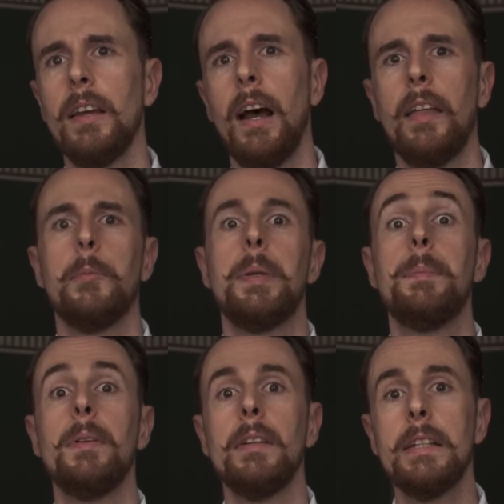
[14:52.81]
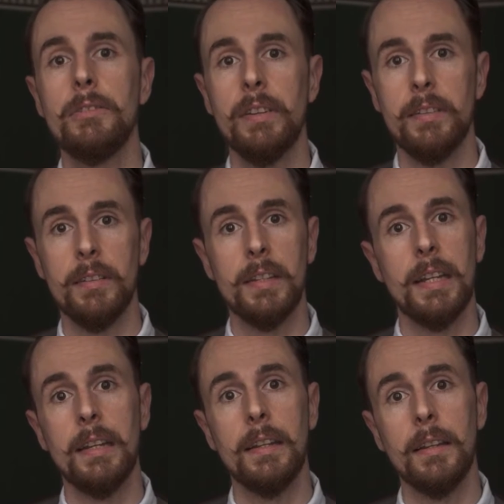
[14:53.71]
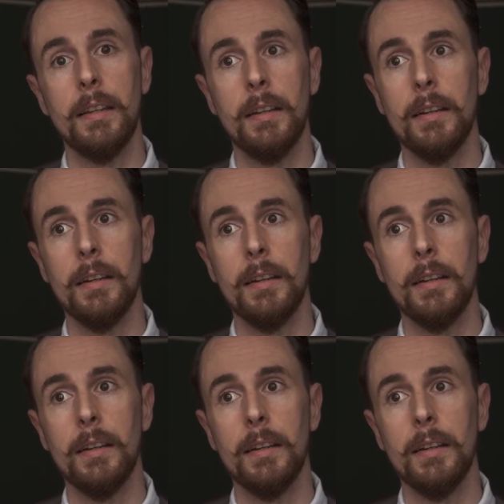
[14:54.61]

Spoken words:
other people interested in